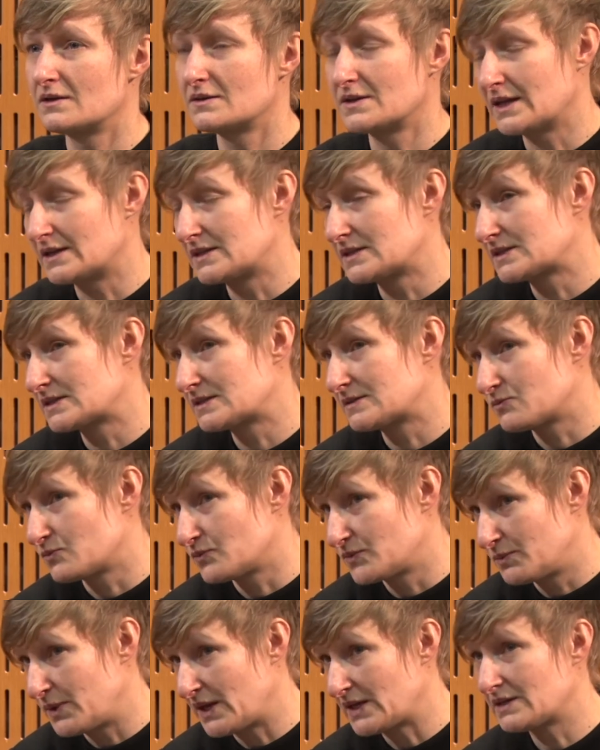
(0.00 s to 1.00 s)
that is
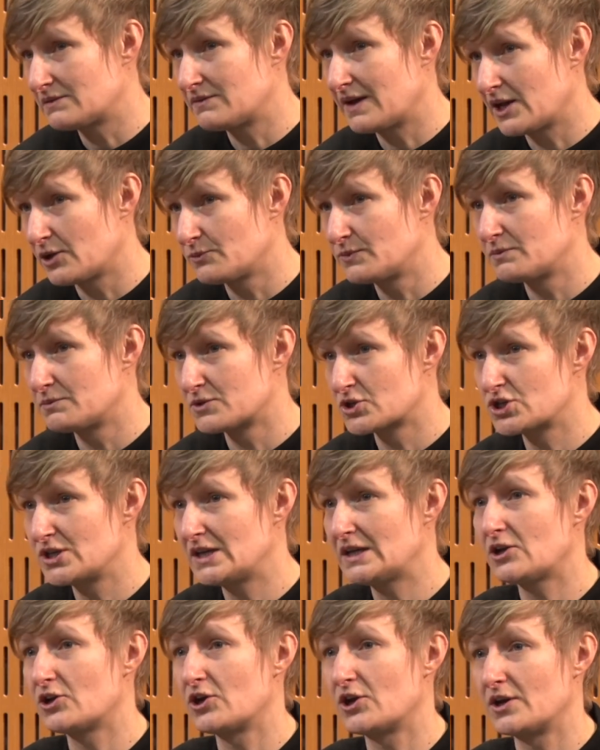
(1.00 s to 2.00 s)
being developed in
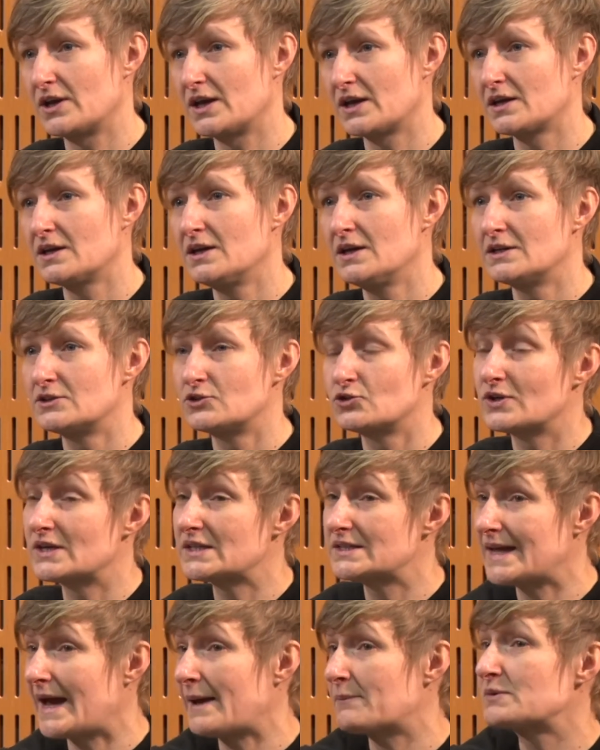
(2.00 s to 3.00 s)
machine learning to
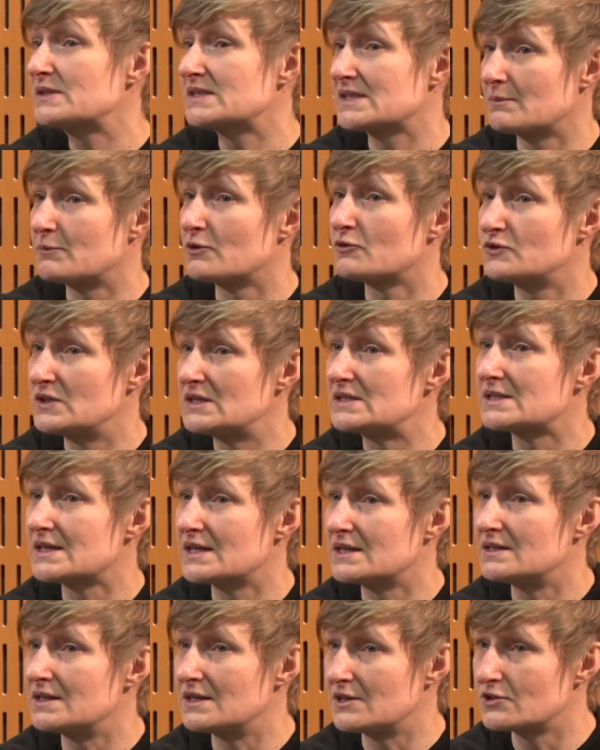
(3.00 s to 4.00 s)
adapt some of these
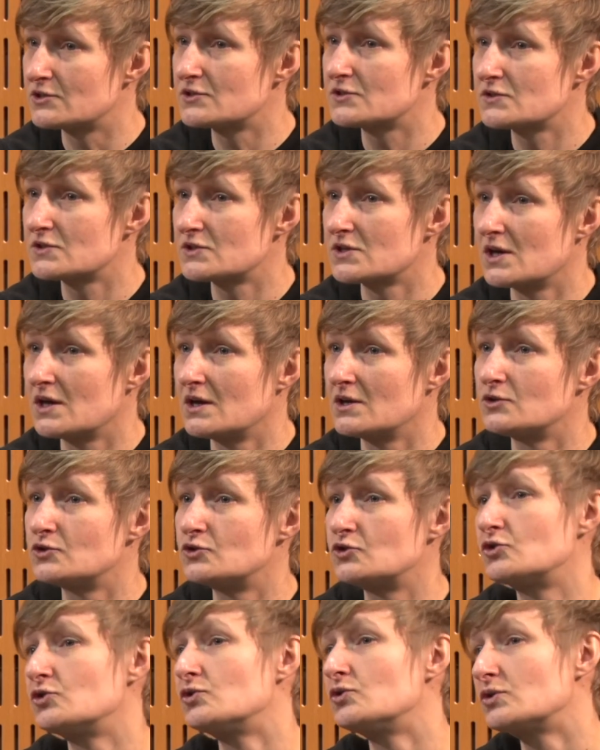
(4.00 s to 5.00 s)
ideas
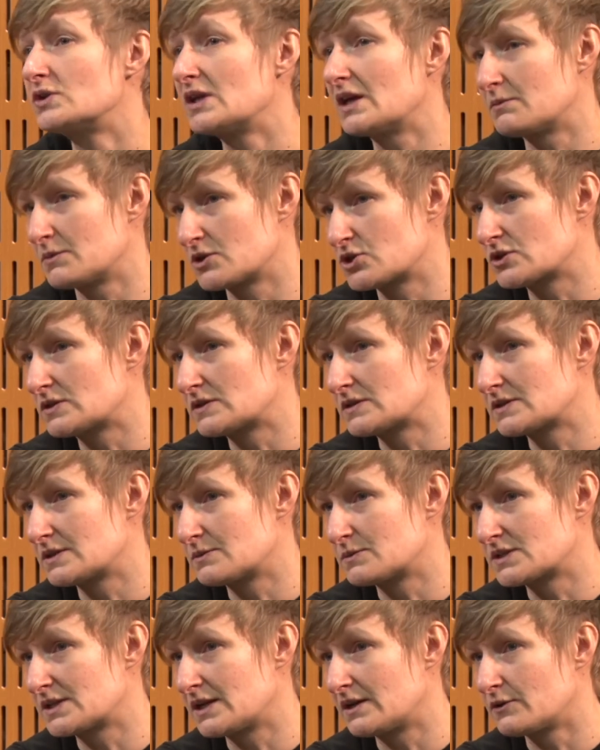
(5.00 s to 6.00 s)
to the images
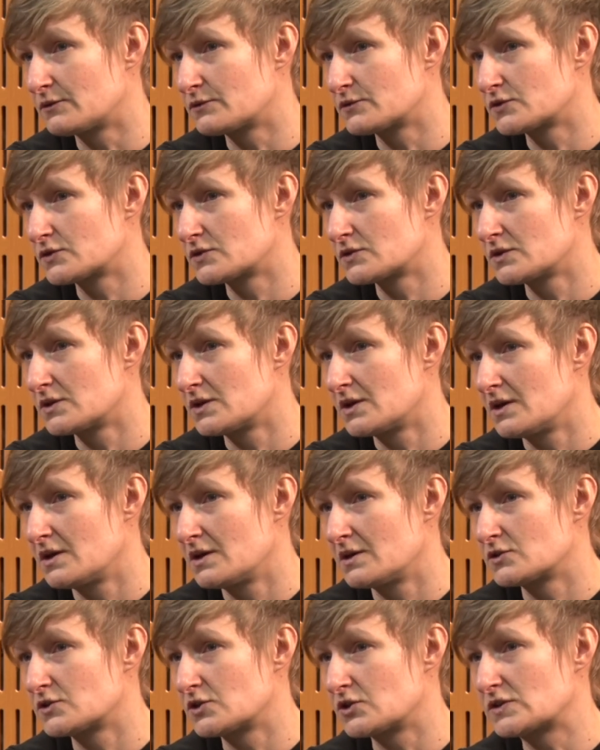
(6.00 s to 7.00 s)
themselves.
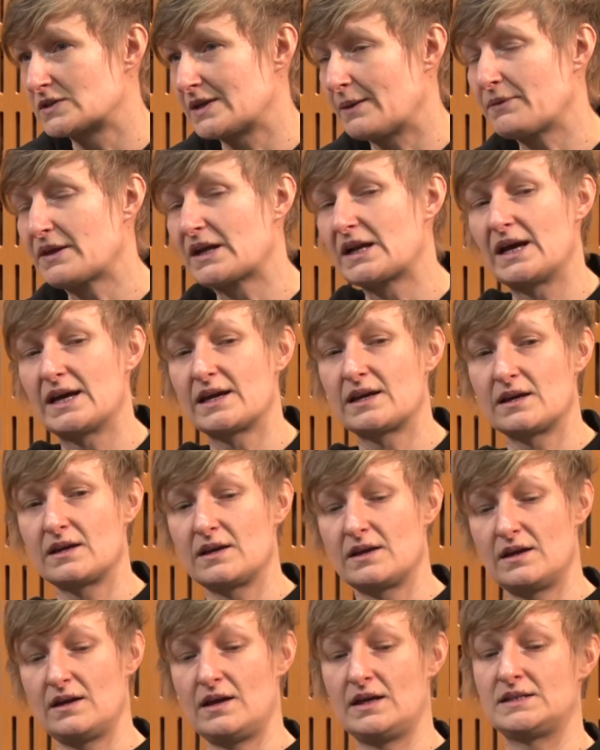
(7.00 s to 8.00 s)
So something like
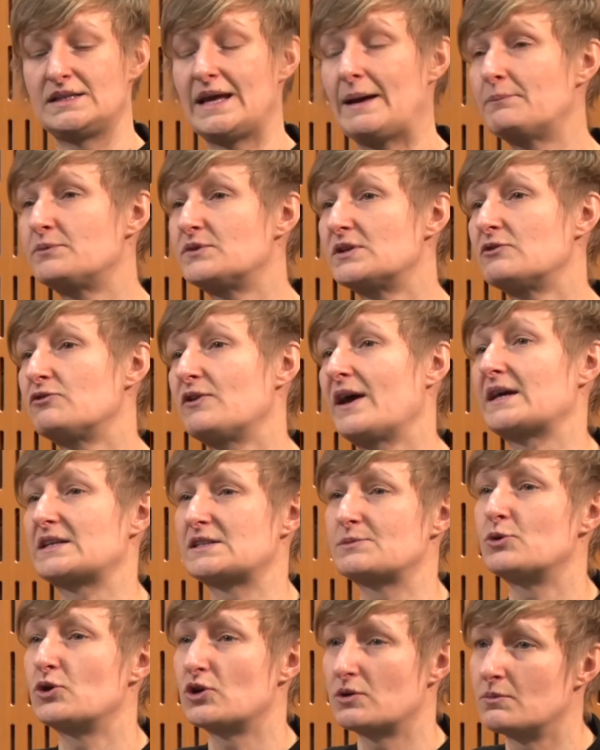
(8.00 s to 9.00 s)
adaptive
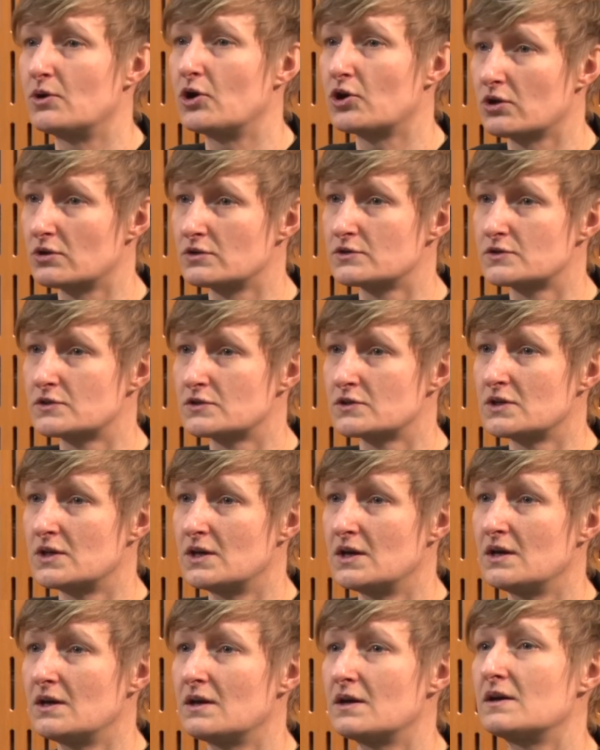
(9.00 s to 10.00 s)
expert models
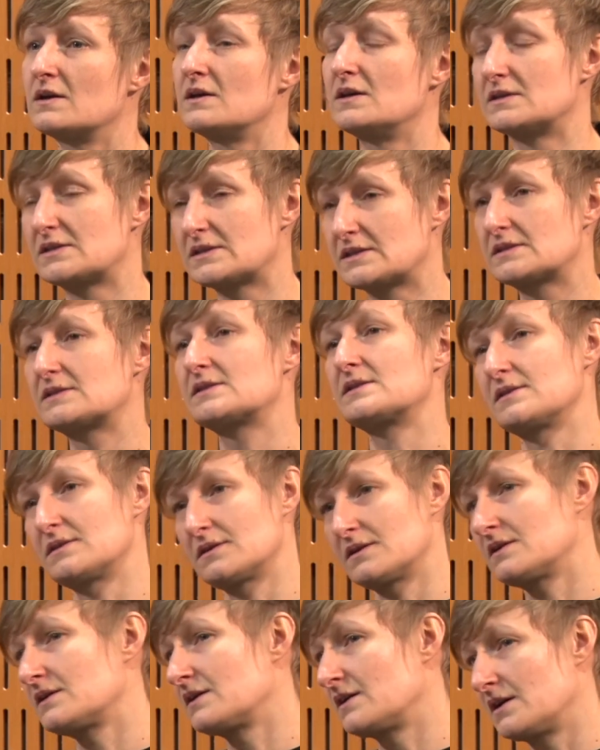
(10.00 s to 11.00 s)
is
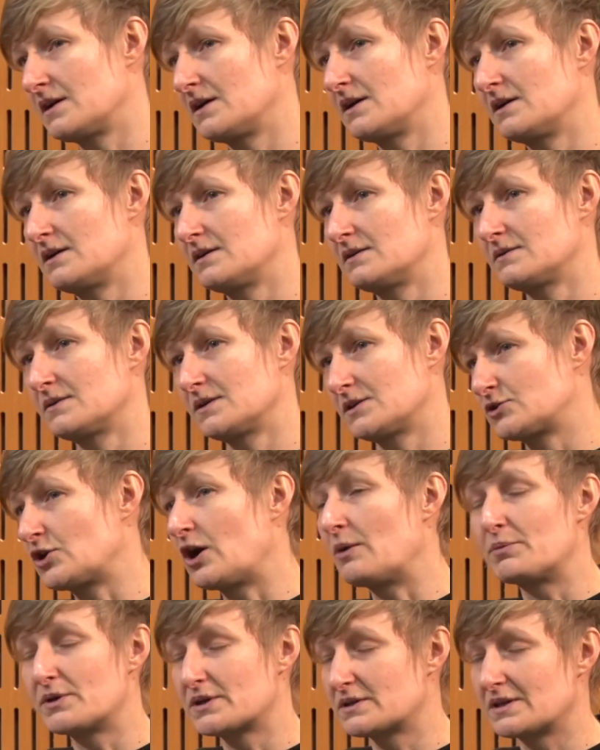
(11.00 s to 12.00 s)
uh, a
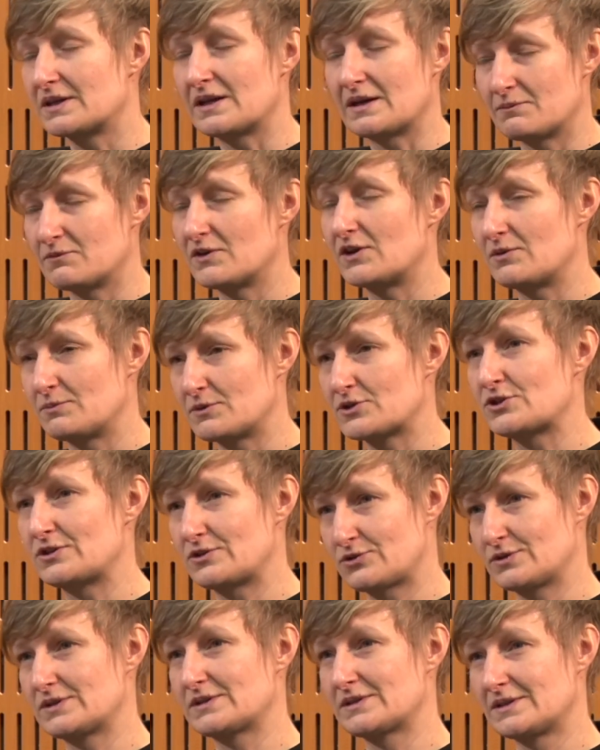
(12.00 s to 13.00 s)
topic that I'm very much
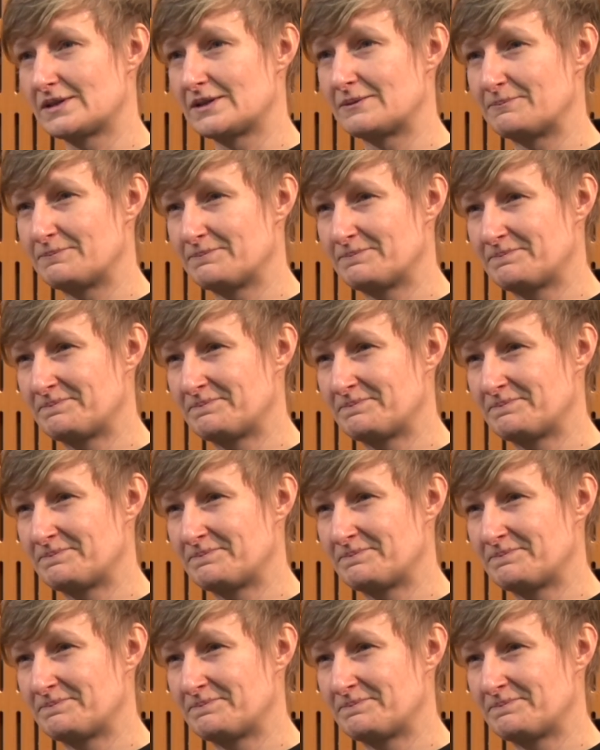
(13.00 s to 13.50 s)
interested in.